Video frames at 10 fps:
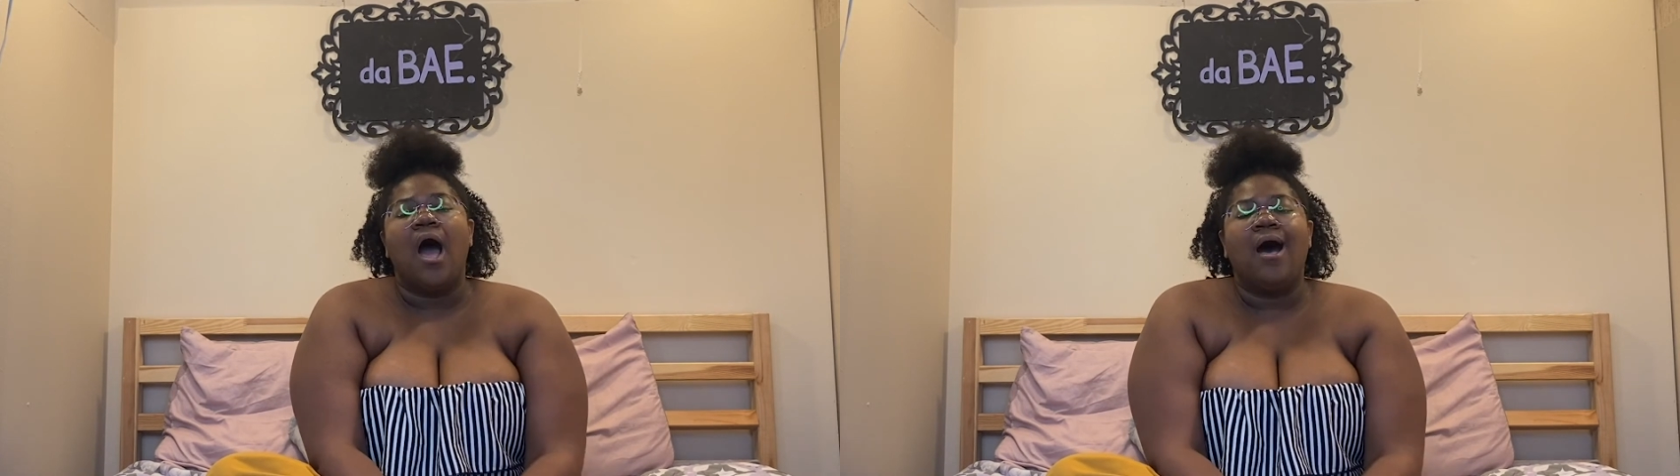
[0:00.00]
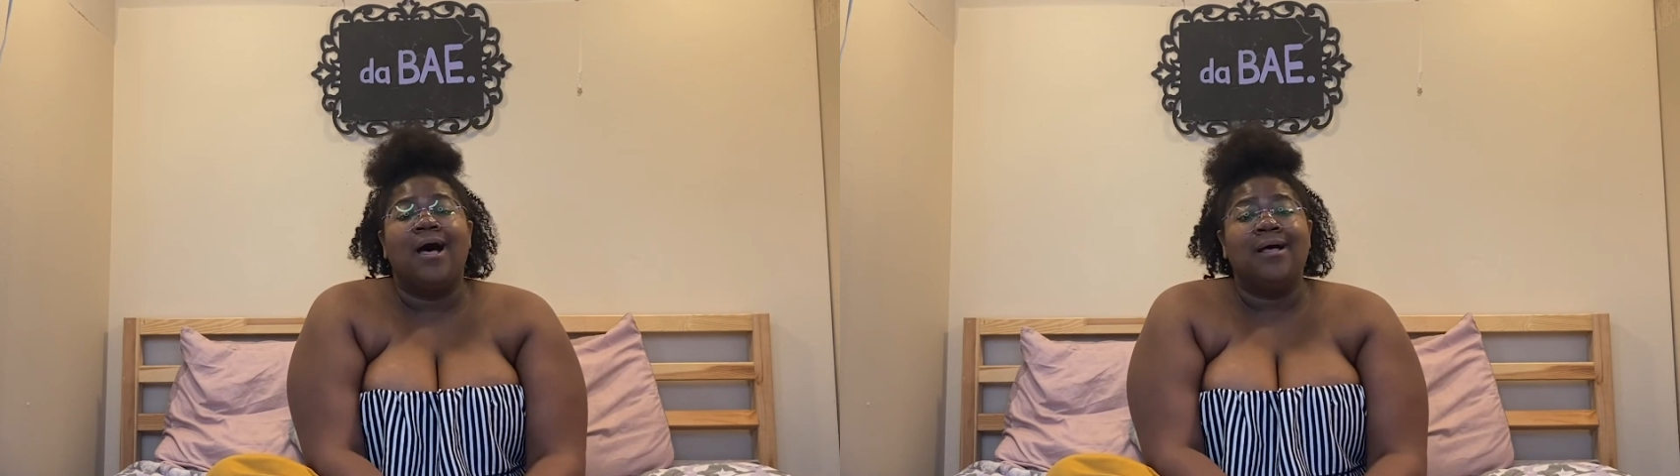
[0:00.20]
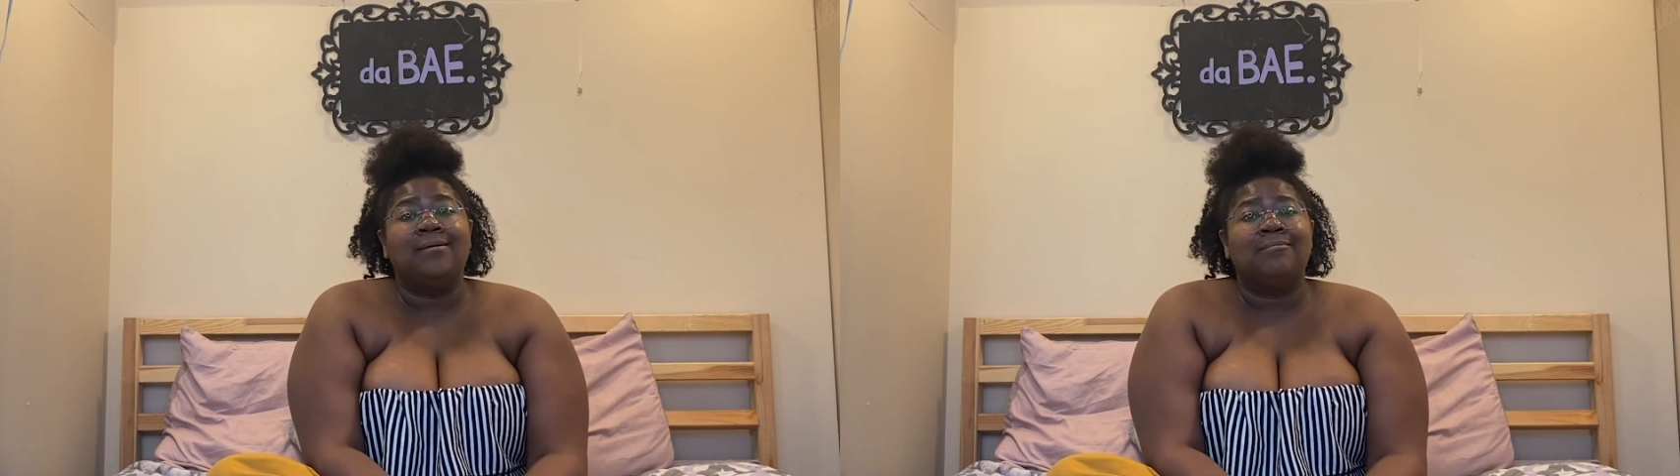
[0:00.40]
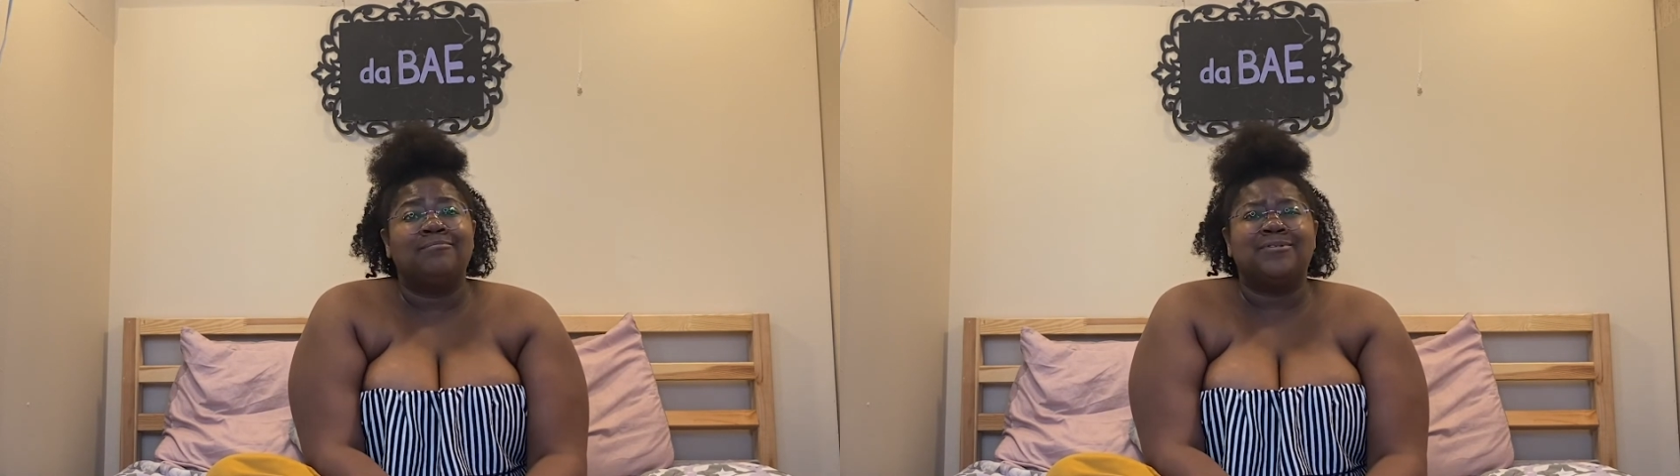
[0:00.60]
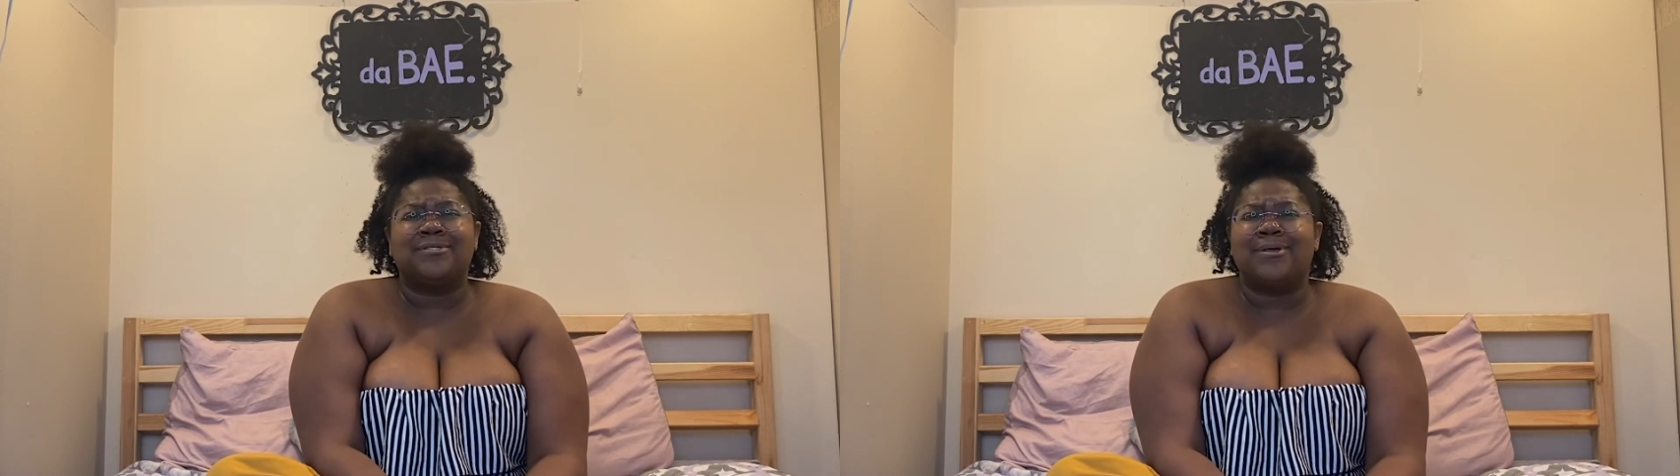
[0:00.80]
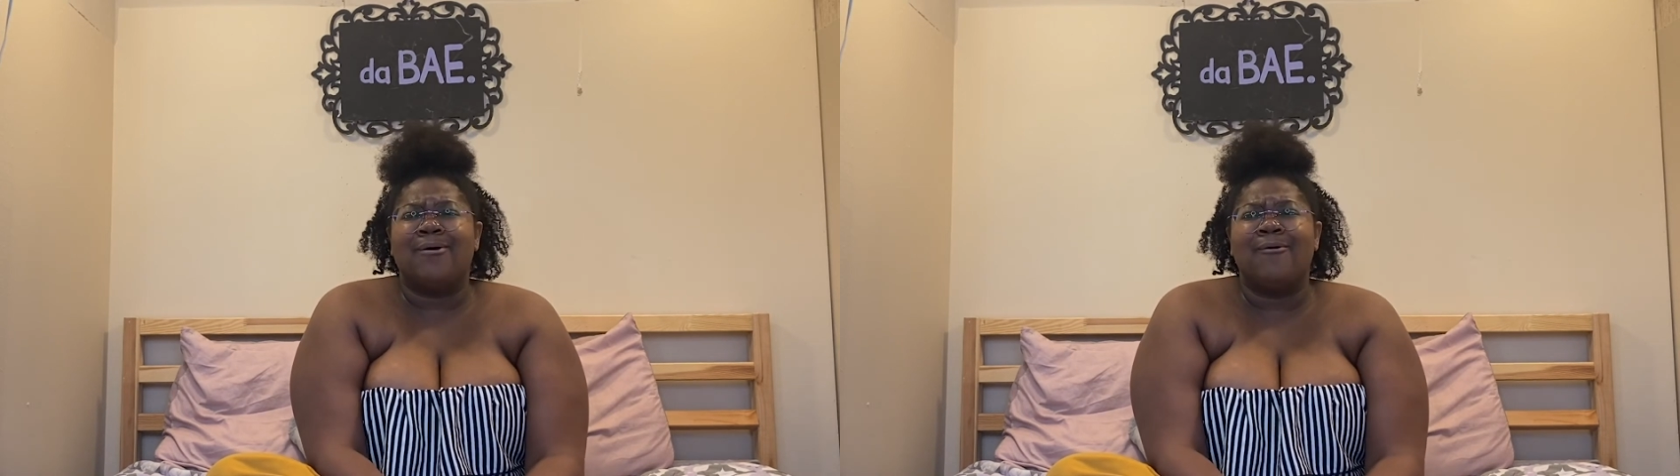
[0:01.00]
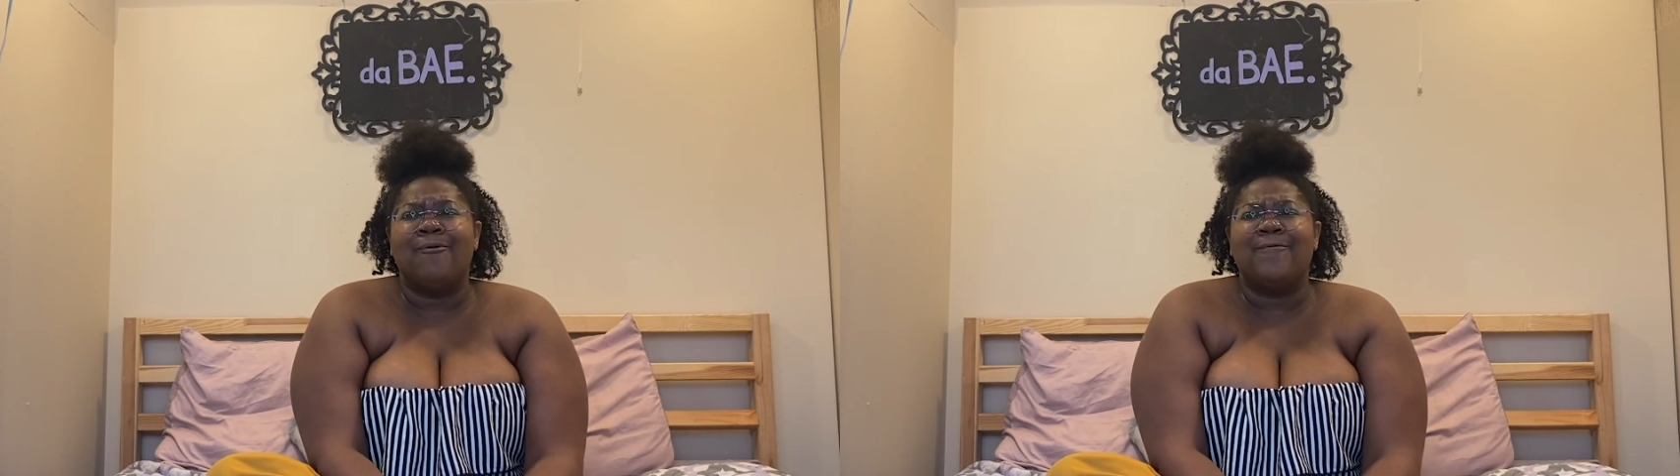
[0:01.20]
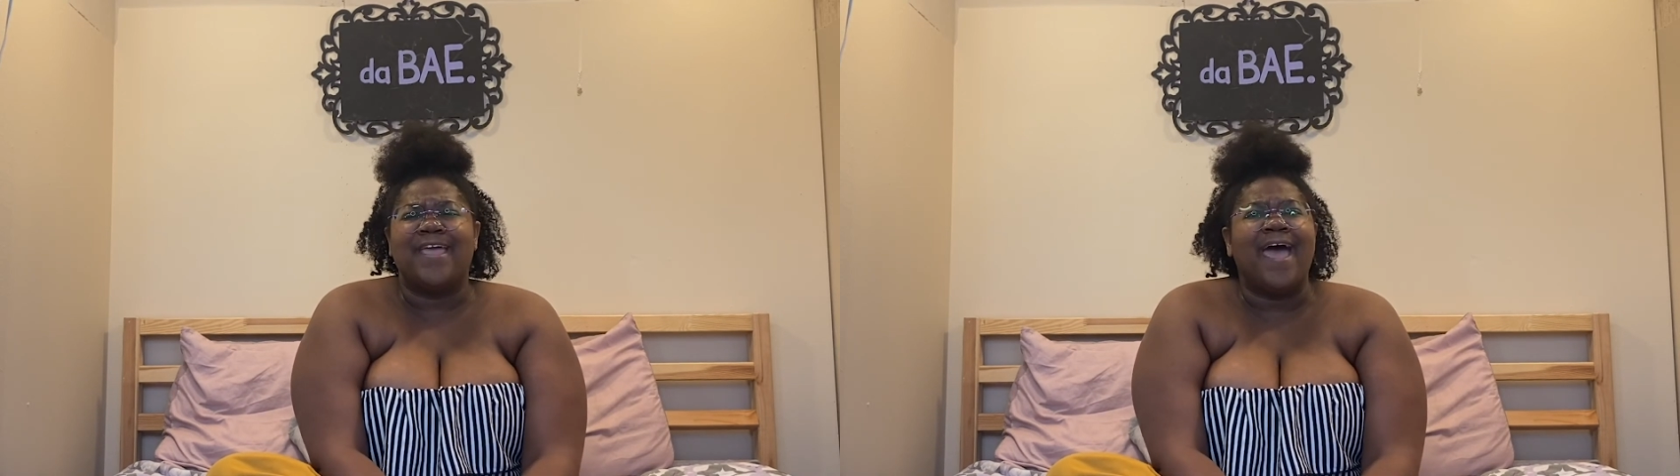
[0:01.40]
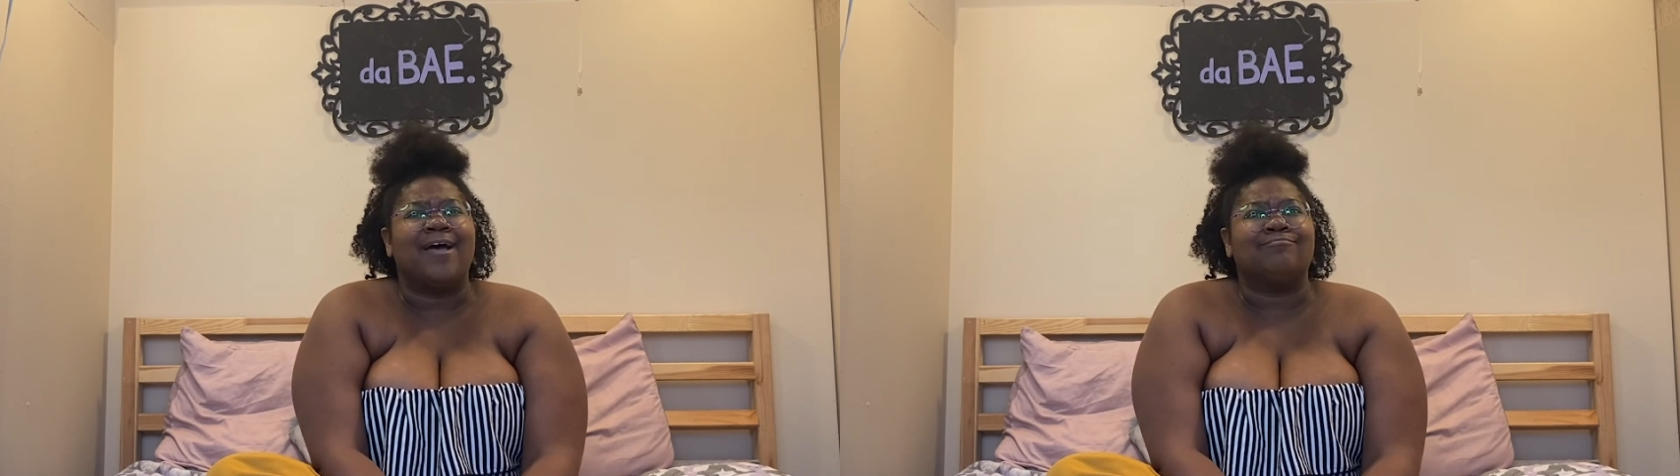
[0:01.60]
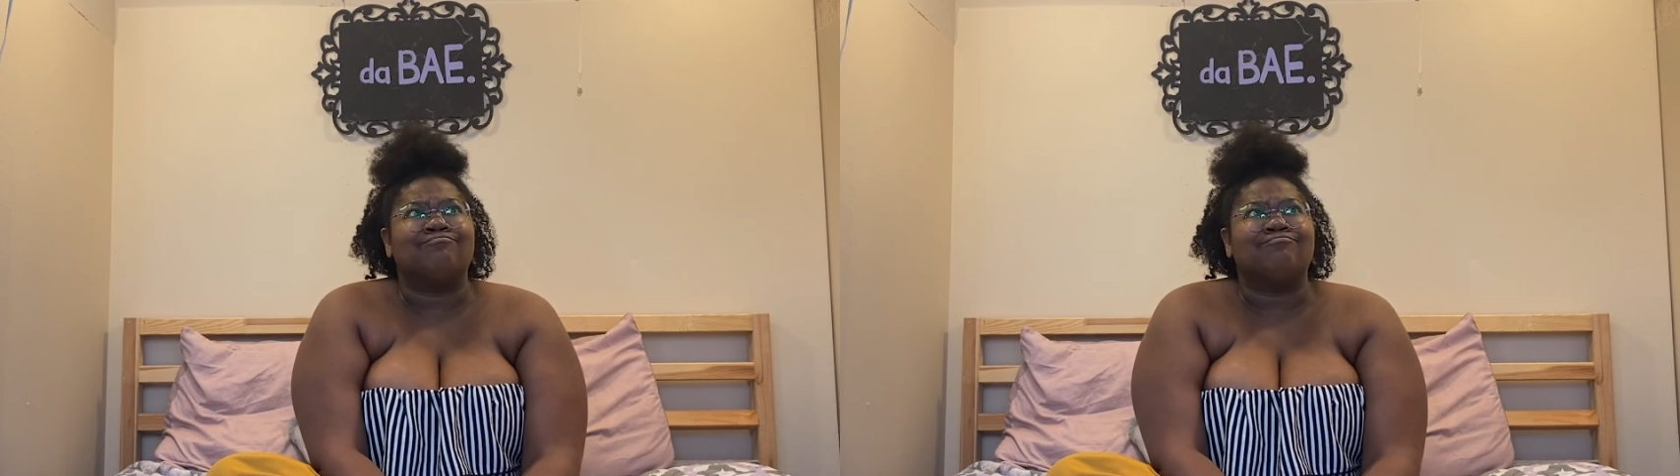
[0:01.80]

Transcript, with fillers: Um, so yeah.